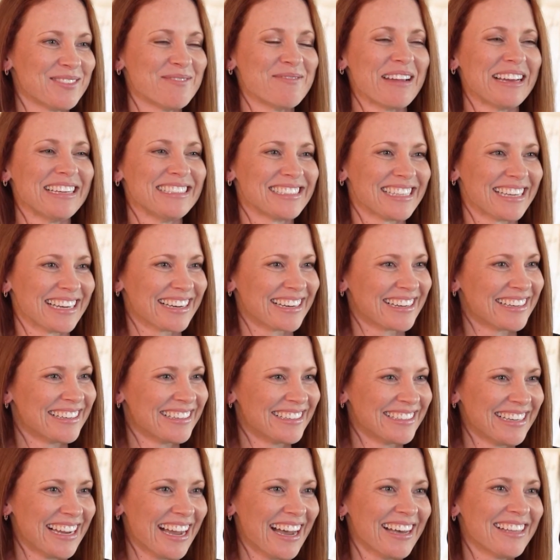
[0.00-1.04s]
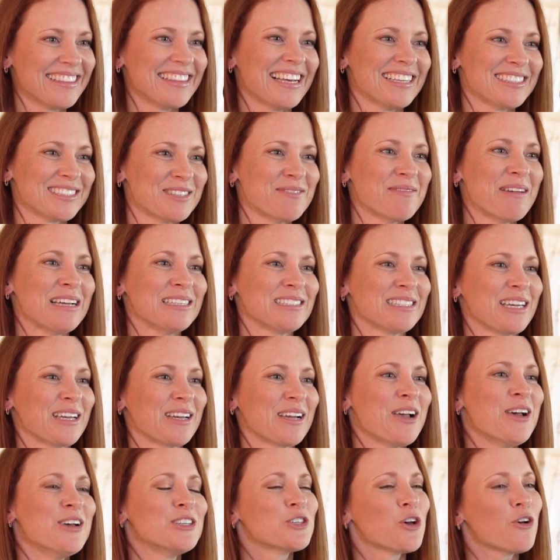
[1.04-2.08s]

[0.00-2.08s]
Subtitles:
Amazing. Yeah, that's amazing.